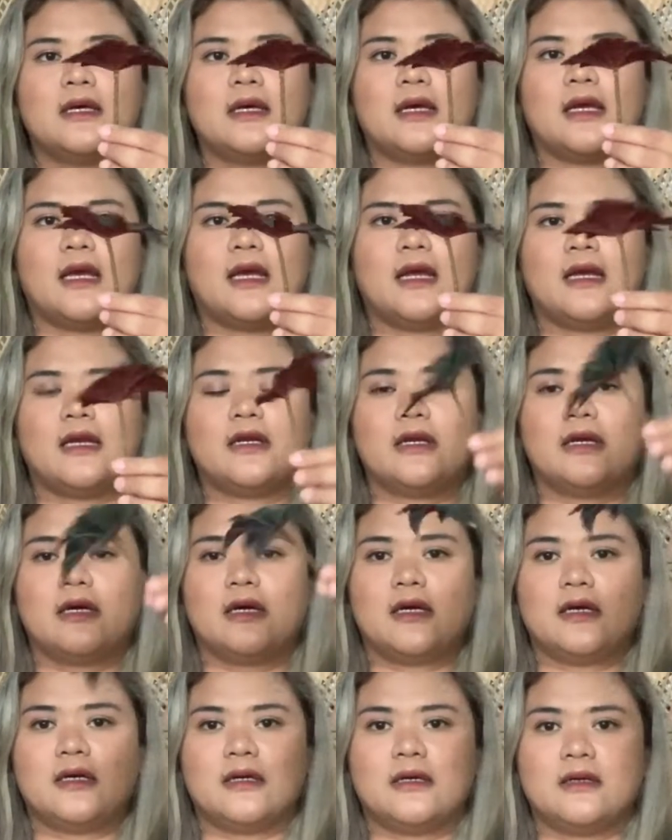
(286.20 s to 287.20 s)
in
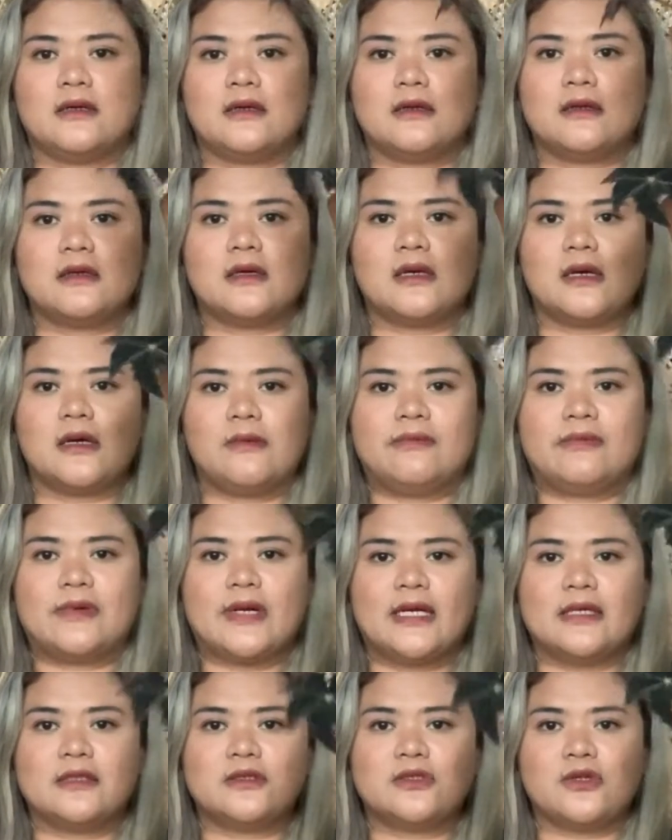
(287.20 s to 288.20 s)
a
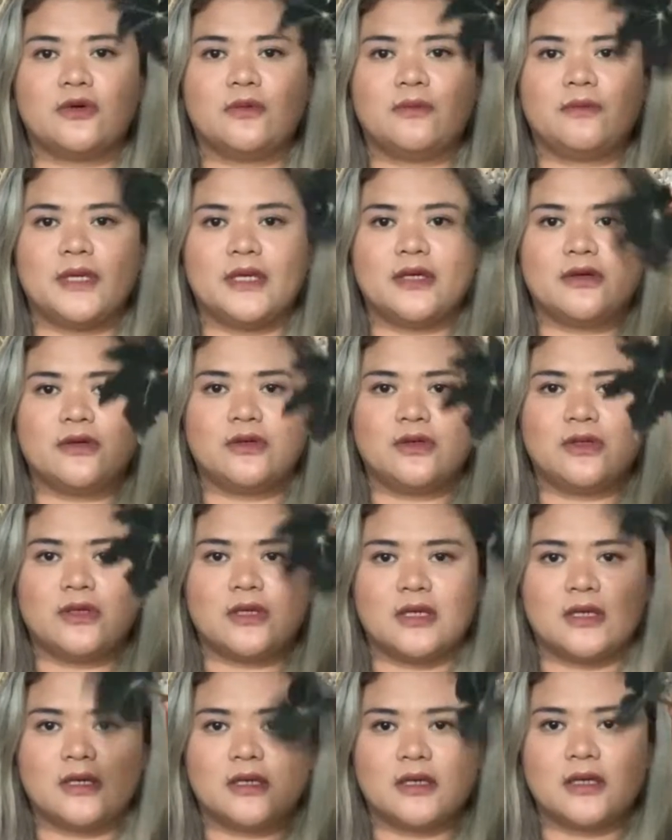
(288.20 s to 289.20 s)
rhizome
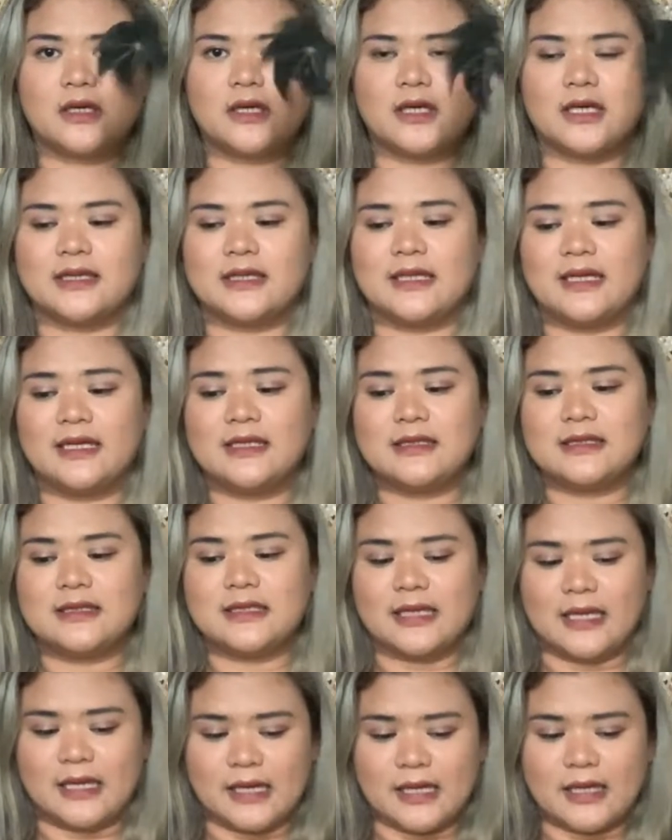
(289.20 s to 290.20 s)
begonia cuttings,
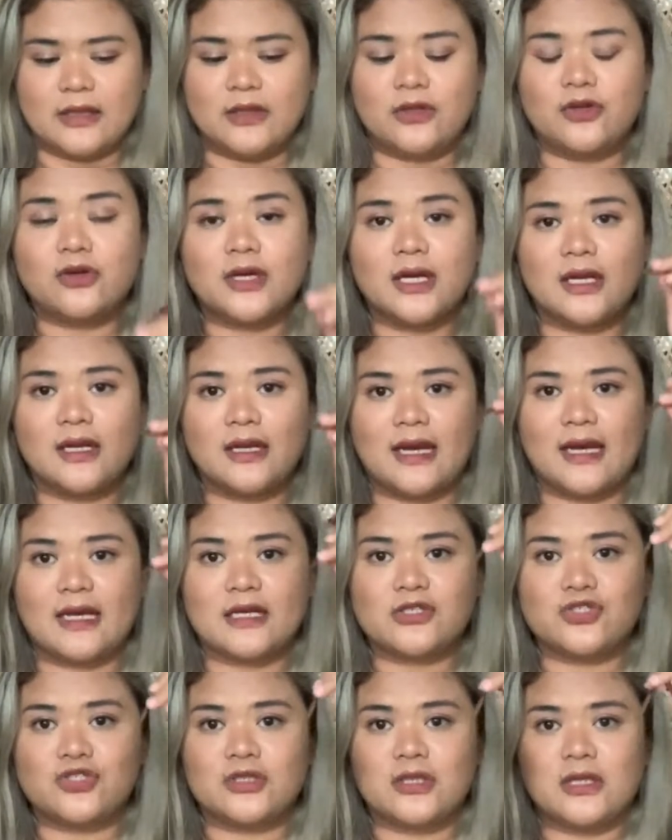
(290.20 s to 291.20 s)
and you can
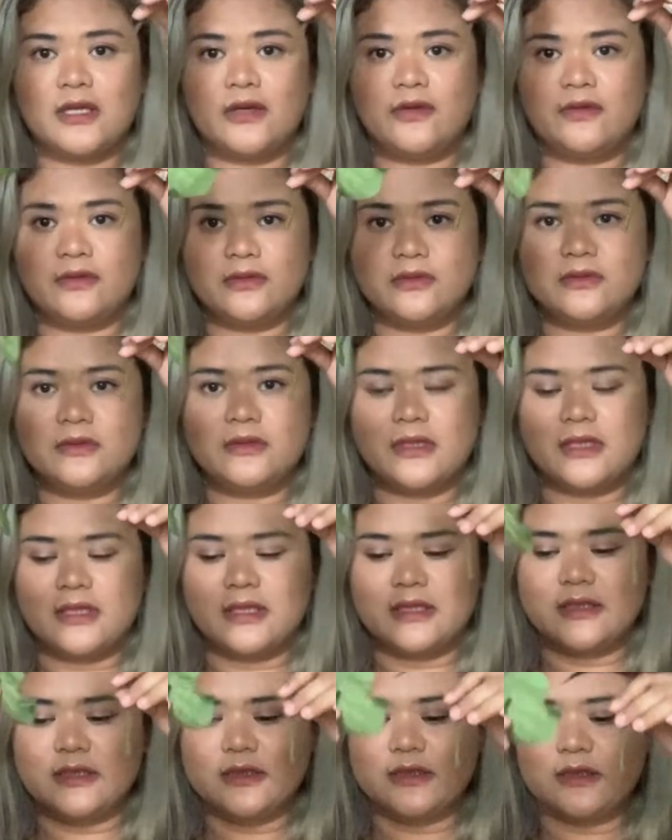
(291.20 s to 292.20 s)
actually root
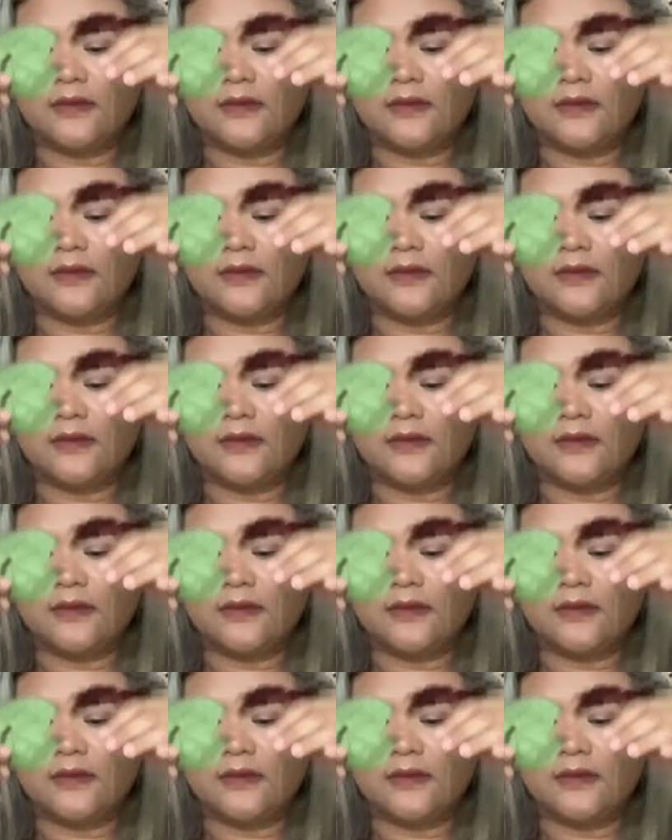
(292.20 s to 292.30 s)
these.